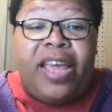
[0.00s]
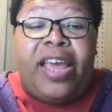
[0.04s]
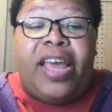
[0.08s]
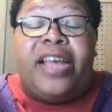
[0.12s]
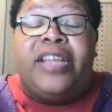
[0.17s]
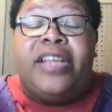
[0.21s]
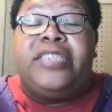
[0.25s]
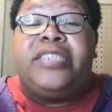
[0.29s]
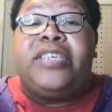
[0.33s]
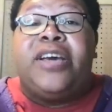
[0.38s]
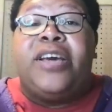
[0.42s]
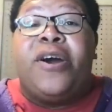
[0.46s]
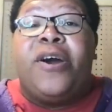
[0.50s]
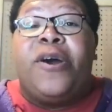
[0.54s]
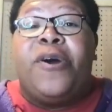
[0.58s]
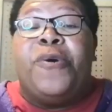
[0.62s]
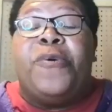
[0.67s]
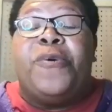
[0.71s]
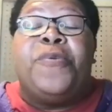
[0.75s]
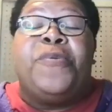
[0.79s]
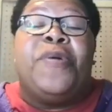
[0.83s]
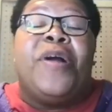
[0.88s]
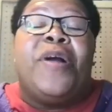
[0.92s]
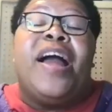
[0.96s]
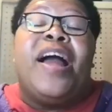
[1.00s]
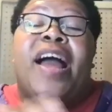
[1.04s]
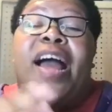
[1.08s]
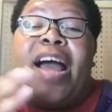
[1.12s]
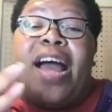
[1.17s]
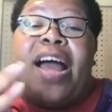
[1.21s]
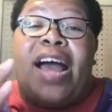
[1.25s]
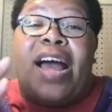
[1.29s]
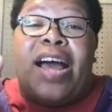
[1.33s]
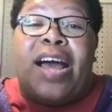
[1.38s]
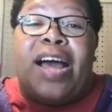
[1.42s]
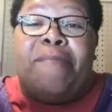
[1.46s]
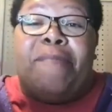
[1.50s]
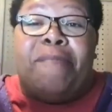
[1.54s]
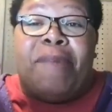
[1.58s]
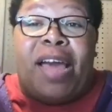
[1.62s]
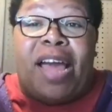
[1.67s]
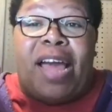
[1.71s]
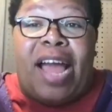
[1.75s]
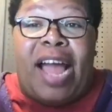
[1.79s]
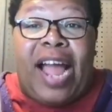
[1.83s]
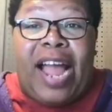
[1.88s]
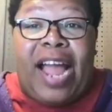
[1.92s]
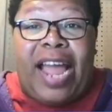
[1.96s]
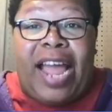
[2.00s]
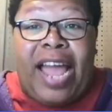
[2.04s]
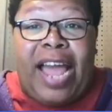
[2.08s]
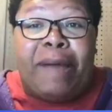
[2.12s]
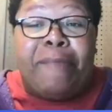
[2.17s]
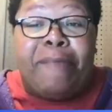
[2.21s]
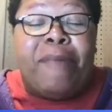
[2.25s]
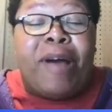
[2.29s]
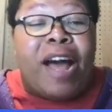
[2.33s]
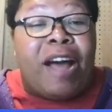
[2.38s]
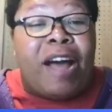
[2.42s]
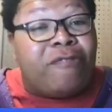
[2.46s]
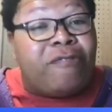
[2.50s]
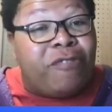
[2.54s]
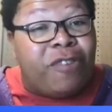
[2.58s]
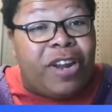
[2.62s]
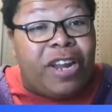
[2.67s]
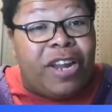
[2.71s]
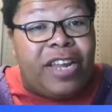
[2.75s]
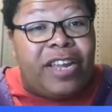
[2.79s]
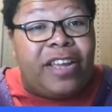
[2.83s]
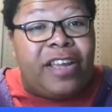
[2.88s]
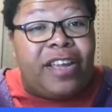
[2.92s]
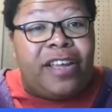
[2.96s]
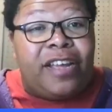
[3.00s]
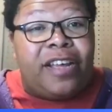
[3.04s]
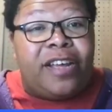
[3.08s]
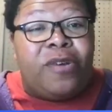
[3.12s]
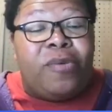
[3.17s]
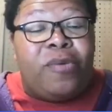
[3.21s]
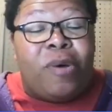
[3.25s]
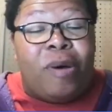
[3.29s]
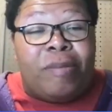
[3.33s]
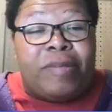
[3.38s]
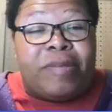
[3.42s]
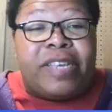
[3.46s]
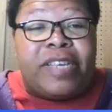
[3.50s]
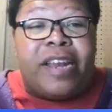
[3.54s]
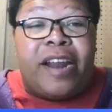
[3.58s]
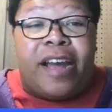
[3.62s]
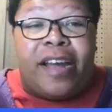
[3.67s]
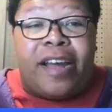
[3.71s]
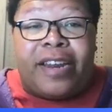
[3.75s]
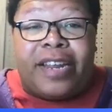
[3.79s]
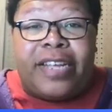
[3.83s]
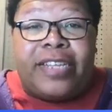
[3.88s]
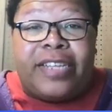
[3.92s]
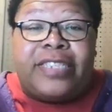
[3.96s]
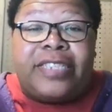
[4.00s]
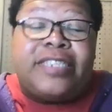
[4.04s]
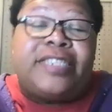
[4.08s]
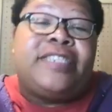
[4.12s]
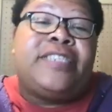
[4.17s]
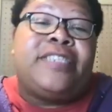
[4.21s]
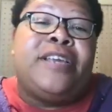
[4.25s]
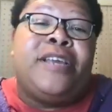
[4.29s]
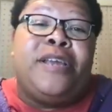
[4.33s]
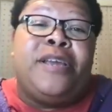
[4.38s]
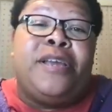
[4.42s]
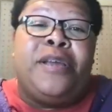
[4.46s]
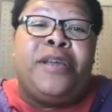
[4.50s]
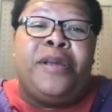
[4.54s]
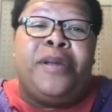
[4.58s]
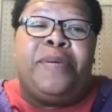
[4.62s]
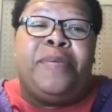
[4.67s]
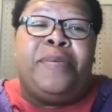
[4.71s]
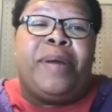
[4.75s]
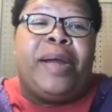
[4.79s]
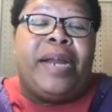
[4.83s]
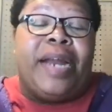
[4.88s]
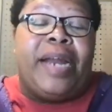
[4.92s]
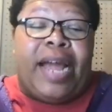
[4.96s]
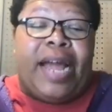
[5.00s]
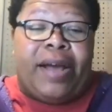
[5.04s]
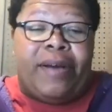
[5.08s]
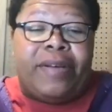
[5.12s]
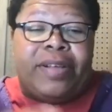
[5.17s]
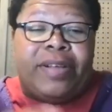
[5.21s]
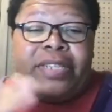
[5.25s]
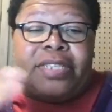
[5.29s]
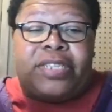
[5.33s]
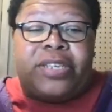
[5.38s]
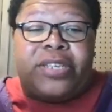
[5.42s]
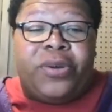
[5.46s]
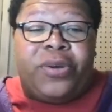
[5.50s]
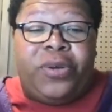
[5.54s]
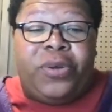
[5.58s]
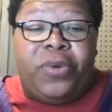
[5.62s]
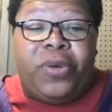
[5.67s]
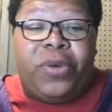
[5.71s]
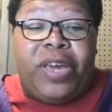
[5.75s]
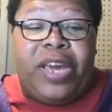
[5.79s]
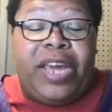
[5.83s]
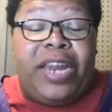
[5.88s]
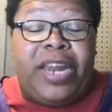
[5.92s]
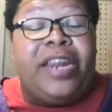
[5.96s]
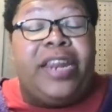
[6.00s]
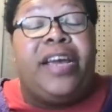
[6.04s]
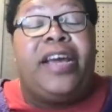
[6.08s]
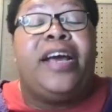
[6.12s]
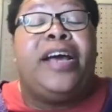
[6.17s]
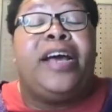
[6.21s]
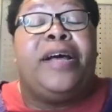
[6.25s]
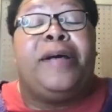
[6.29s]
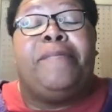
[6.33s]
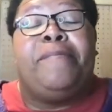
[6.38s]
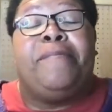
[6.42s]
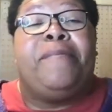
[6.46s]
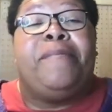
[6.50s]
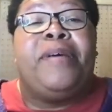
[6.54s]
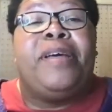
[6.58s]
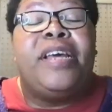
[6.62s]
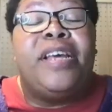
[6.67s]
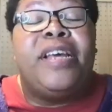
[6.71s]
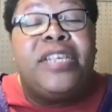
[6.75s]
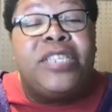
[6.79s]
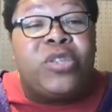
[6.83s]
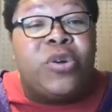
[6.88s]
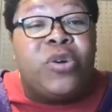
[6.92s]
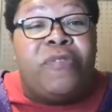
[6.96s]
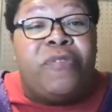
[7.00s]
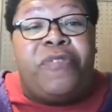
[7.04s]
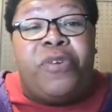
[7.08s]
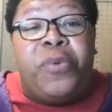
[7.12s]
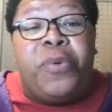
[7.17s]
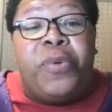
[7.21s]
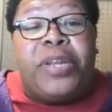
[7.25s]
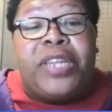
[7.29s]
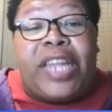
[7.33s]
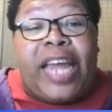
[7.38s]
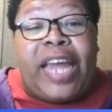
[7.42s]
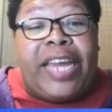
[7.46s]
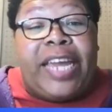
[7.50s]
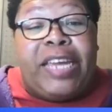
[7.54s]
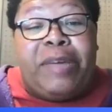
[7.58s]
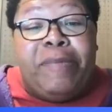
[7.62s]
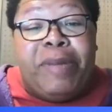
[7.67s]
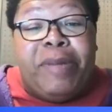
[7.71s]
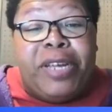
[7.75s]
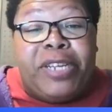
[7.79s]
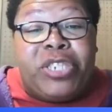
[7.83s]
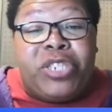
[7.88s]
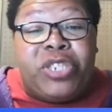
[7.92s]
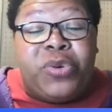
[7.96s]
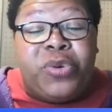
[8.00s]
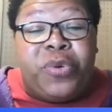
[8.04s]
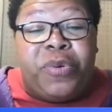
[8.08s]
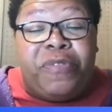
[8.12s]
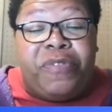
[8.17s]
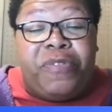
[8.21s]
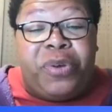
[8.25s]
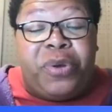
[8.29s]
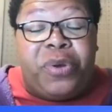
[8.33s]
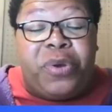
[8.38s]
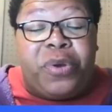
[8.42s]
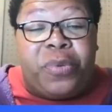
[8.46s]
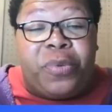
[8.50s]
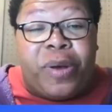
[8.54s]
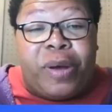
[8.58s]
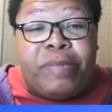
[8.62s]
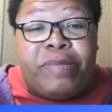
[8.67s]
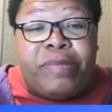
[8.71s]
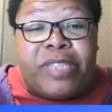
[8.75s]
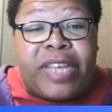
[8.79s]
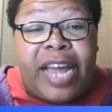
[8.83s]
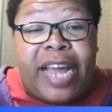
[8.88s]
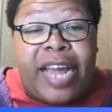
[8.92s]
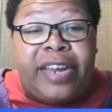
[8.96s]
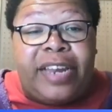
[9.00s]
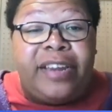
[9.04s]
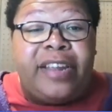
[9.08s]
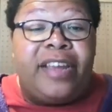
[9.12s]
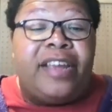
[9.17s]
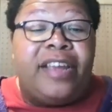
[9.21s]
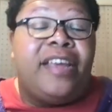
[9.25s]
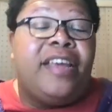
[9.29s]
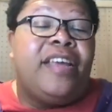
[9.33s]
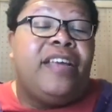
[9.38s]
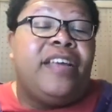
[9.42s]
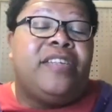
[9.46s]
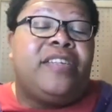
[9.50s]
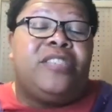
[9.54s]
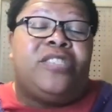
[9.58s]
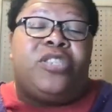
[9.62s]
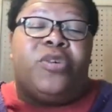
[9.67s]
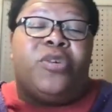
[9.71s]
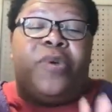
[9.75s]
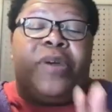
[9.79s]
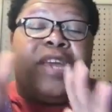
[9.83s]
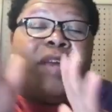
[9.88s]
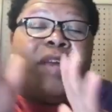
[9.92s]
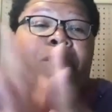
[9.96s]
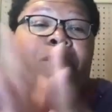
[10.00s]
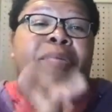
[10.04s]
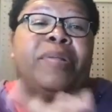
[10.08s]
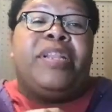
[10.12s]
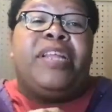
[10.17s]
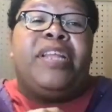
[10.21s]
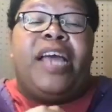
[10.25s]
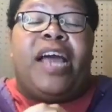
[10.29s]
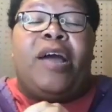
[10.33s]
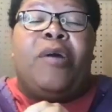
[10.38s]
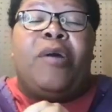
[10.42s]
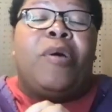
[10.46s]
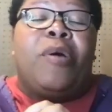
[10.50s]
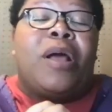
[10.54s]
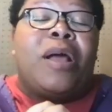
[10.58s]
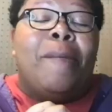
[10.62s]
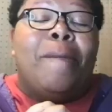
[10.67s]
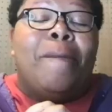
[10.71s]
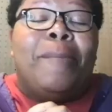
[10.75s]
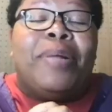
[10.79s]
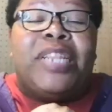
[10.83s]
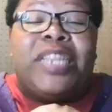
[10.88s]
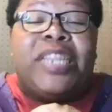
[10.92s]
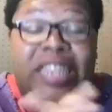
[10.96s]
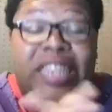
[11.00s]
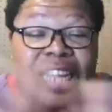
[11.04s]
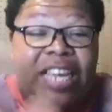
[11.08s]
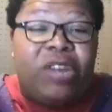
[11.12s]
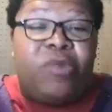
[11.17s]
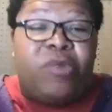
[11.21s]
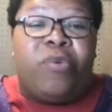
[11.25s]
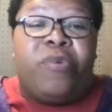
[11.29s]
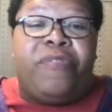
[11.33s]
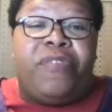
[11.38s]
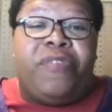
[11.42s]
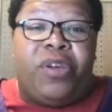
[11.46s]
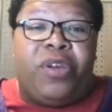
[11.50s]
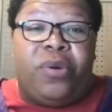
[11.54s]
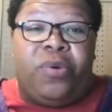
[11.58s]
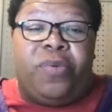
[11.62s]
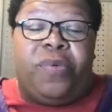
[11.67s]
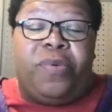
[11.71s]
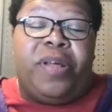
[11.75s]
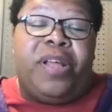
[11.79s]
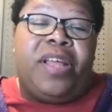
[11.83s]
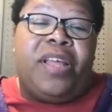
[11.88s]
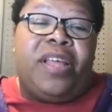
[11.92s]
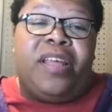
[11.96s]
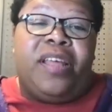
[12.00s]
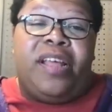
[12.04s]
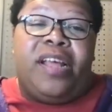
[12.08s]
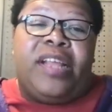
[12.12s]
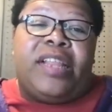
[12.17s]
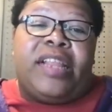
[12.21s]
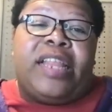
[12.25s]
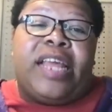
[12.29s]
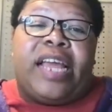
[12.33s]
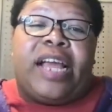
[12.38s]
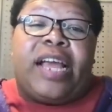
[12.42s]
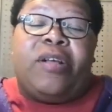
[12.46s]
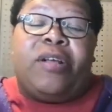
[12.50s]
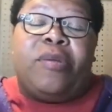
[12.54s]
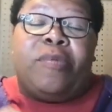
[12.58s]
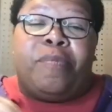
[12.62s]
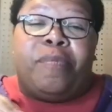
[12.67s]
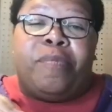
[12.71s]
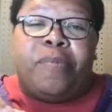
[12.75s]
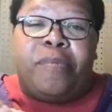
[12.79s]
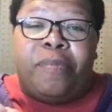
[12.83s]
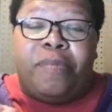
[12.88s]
And so I am offering website audits right now. And so you can, so if you would like me to review your website, so it can a complete review, like I'll